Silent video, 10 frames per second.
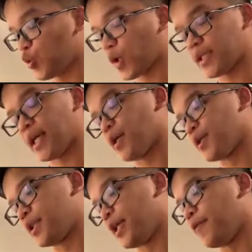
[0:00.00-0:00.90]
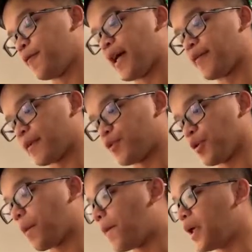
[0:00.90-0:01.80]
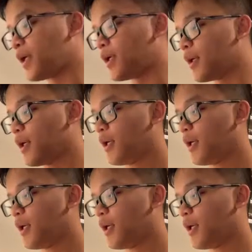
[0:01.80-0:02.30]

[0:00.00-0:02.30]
you are guaranteed 500B,